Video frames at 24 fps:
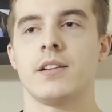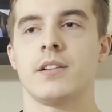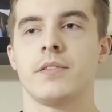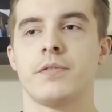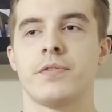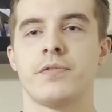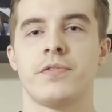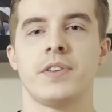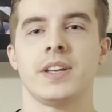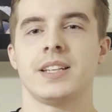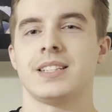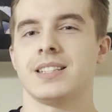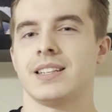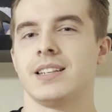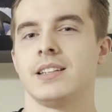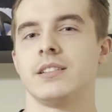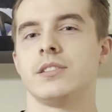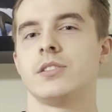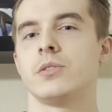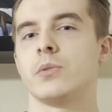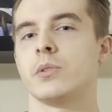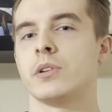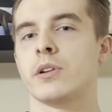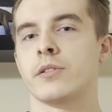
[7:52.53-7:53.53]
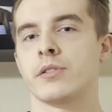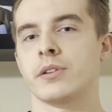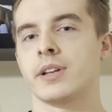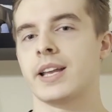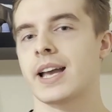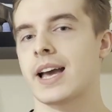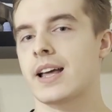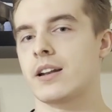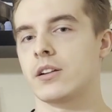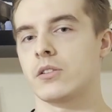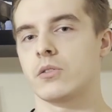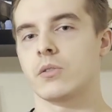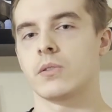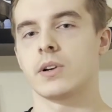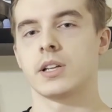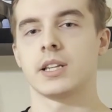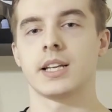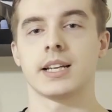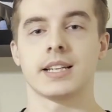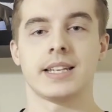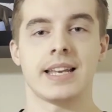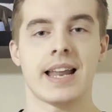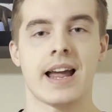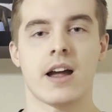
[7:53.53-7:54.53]
fit into another category,
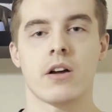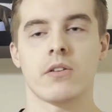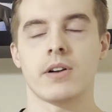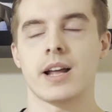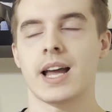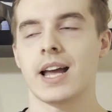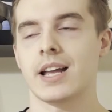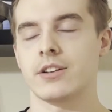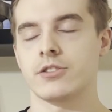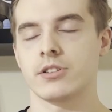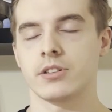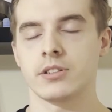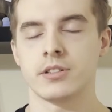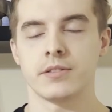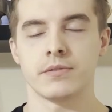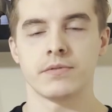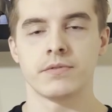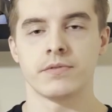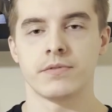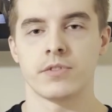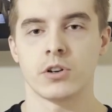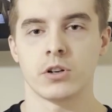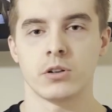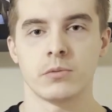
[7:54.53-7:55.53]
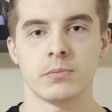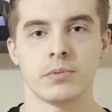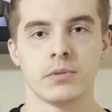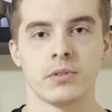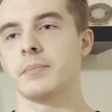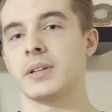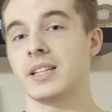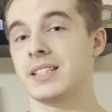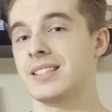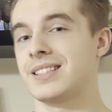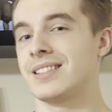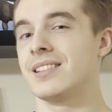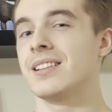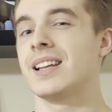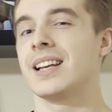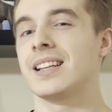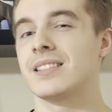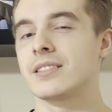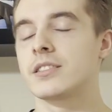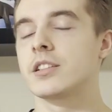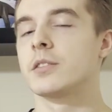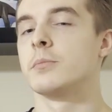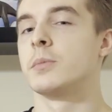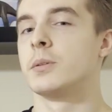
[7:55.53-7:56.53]
like noun, adjective, verb, but it still
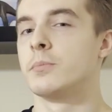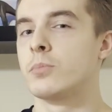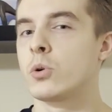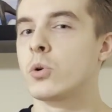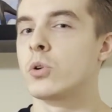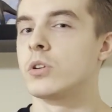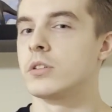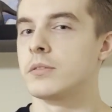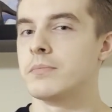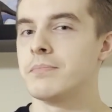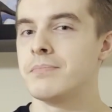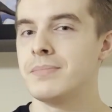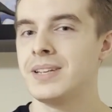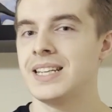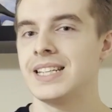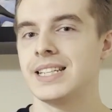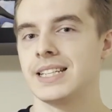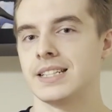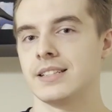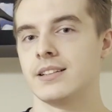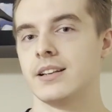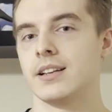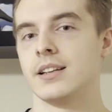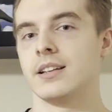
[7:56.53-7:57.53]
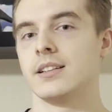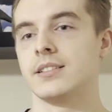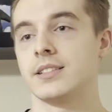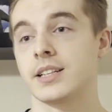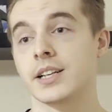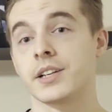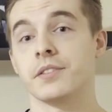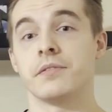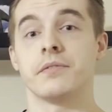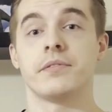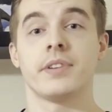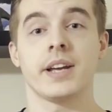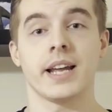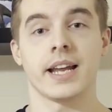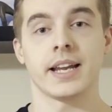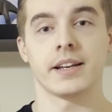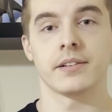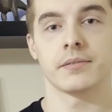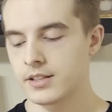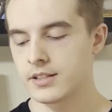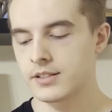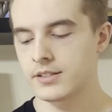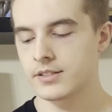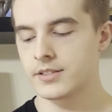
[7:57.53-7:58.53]
has some important meaning to convey.
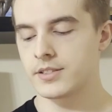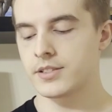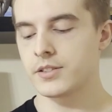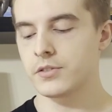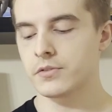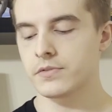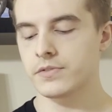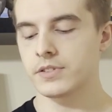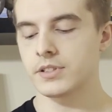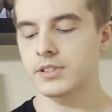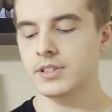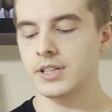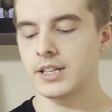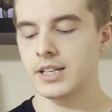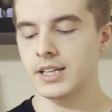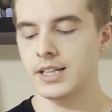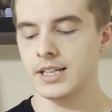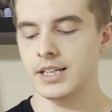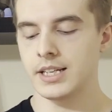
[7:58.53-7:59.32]
Sylvan